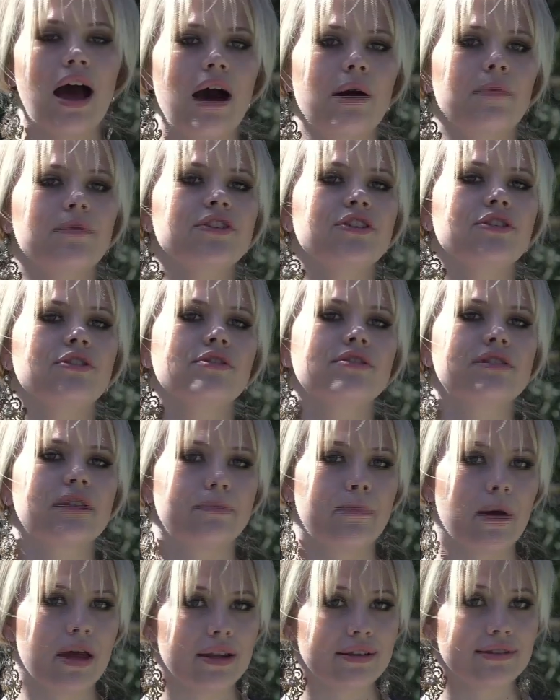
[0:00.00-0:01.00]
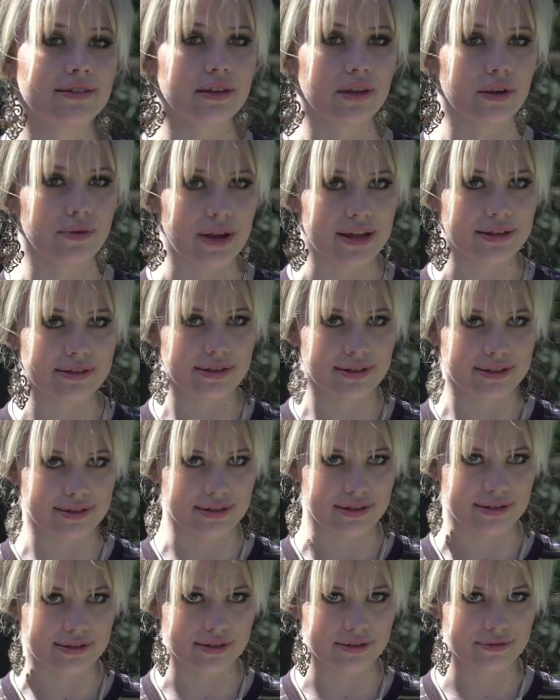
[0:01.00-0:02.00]
How would you use the pellets in the racing
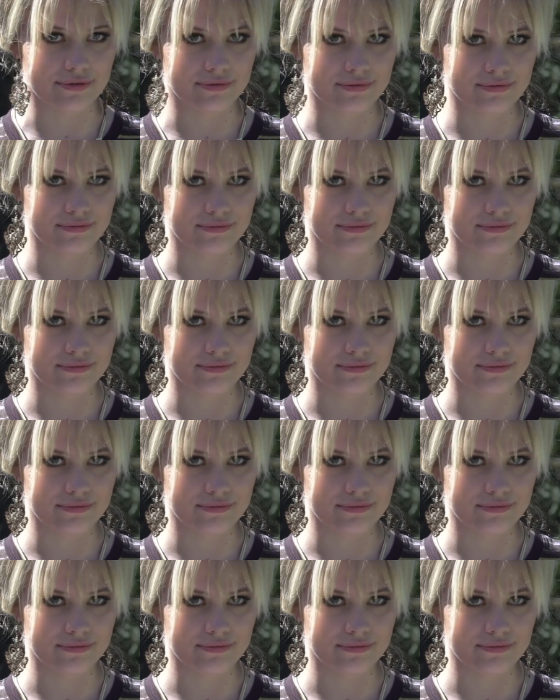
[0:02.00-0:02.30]
season?